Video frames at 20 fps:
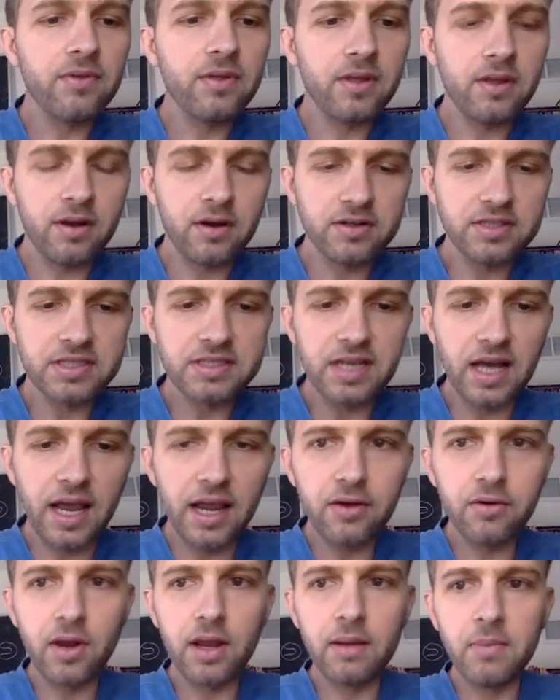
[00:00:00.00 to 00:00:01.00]
here's a
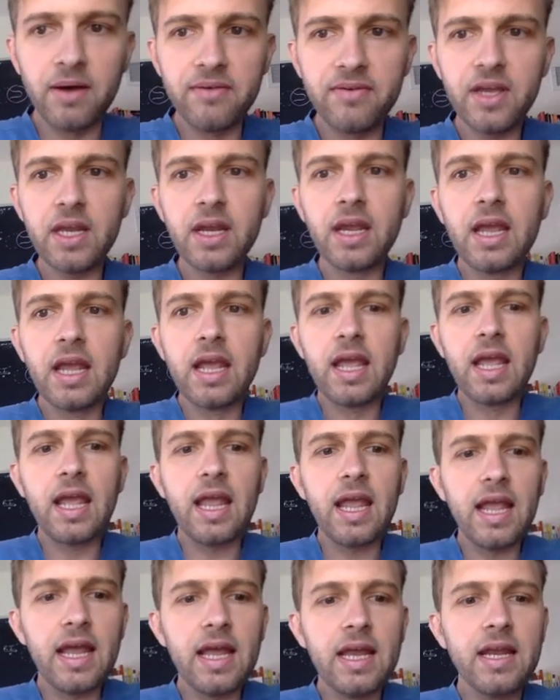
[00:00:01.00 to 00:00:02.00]
diagram of it,
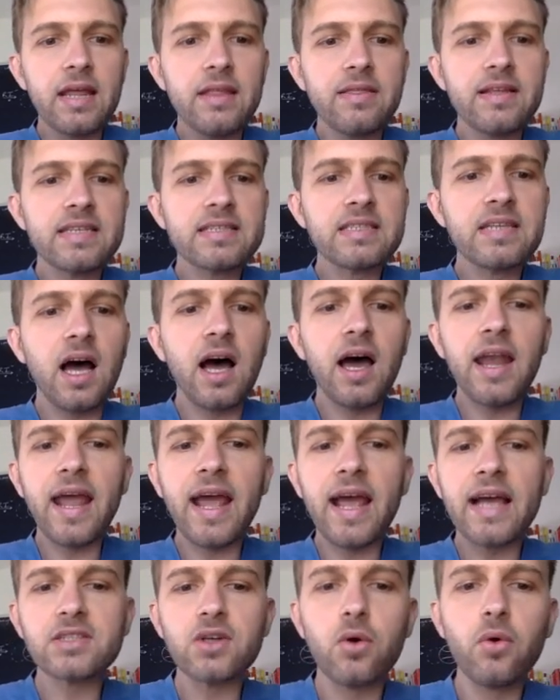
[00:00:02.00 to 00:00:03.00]
and this knot
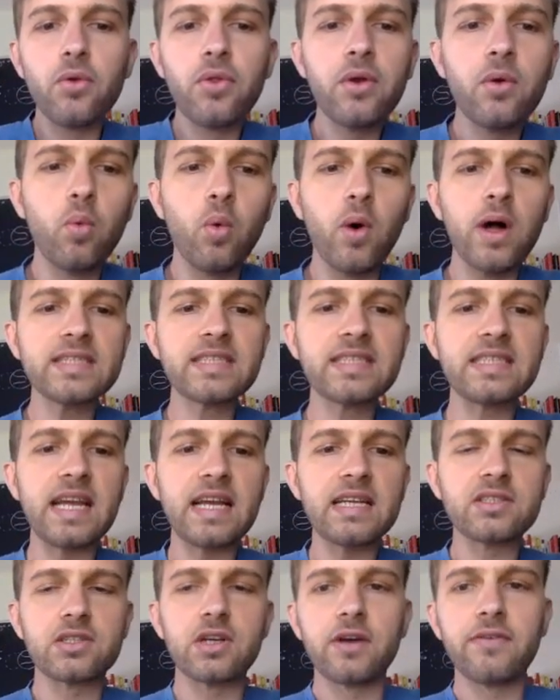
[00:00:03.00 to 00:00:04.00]
has only one
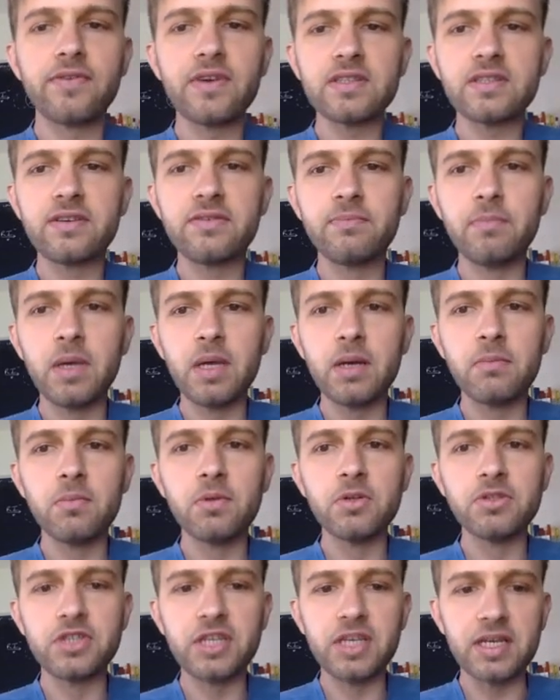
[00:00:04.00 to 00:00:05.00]
state surface of
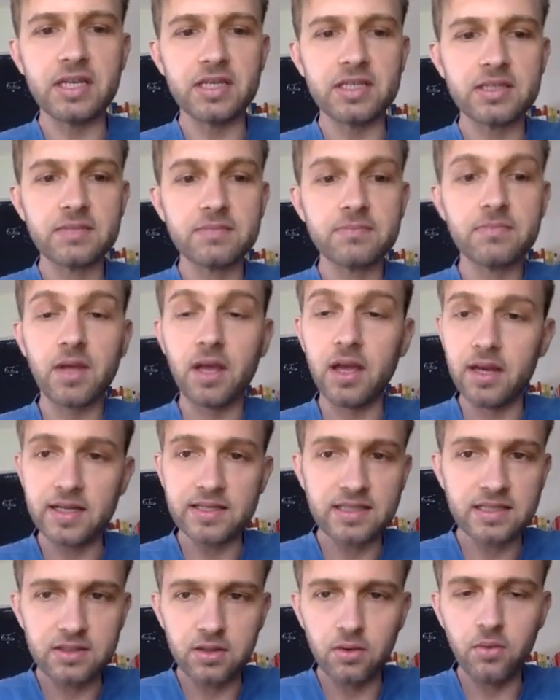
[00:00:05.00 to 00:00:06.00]
minimal genus, and
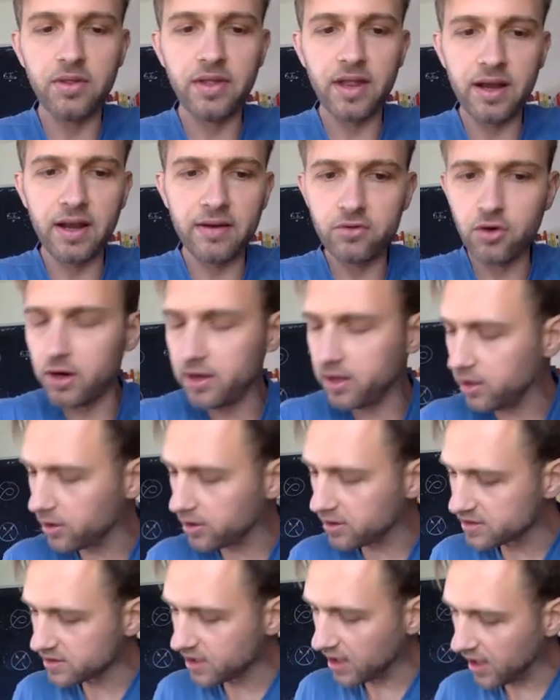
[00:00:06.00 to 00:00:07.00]
it's the one that I've drawn here.
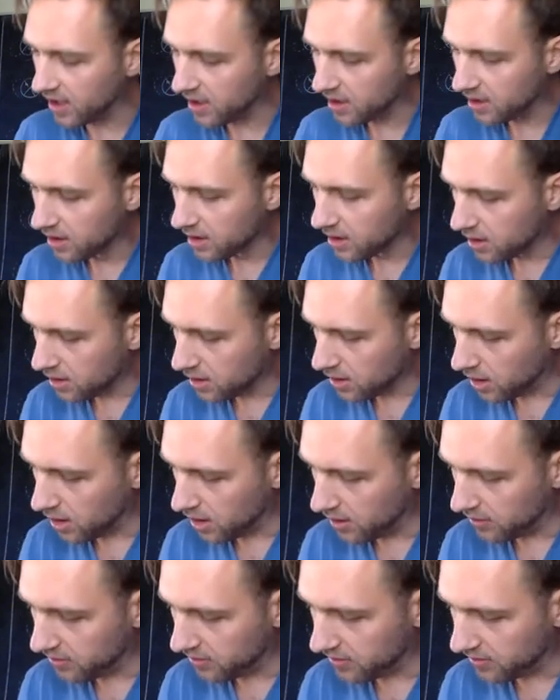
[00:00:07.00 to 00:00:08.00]
It's got
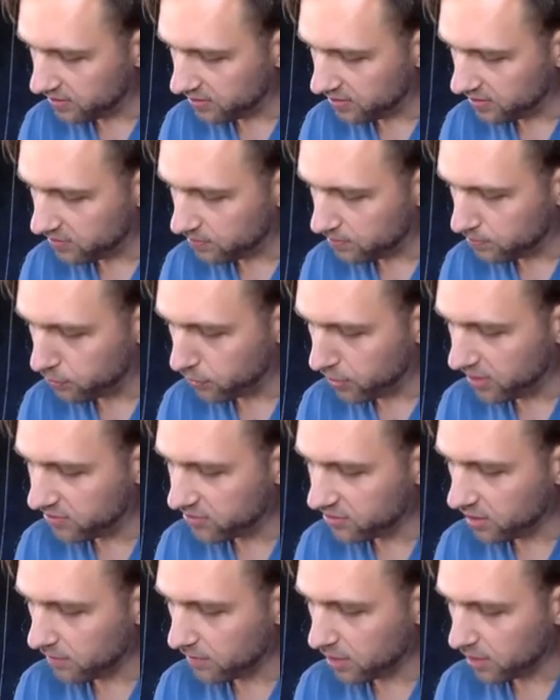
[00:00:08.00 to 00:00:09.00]
this
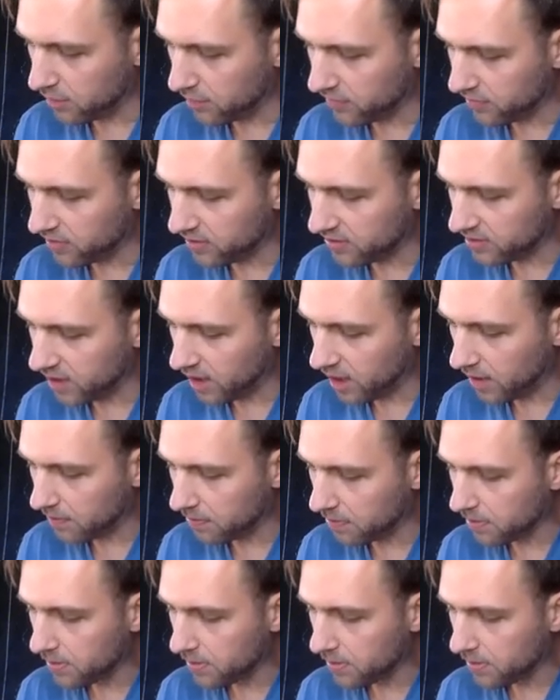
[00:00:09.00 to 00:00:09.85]
bridge coming over the top,